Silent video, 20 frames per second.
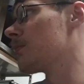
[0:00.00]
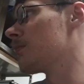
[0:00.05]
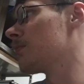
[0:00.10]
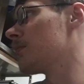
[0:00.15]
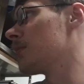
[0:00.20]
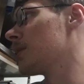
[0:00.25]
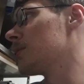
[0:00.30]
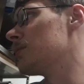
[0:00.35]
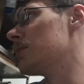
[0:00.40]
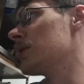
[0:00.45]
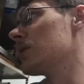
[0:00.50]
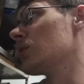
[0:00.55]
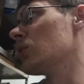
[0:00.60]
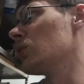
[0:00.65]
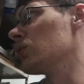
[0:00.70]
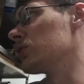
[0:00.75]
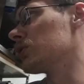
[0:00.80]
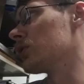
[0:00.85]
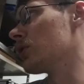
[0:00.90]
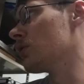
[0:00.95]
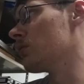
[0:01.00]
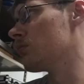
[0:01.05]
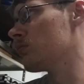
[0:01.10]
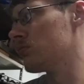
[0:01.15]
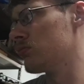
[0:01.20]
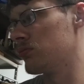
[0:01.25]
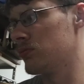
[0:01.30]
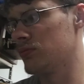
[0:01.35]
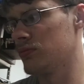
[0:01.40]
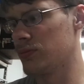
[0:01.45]
My bit holder.
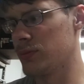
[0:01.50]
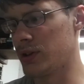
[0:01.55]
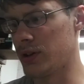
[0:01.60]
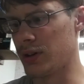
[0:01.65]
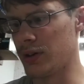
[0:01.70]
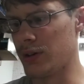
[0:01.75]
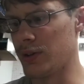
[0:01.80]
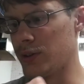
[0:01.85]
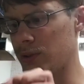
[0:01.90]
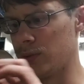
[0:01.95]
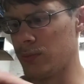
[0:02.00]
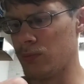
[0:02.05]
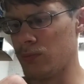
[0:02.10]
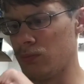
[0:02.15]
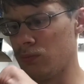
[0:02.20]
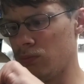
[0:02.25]
There it is.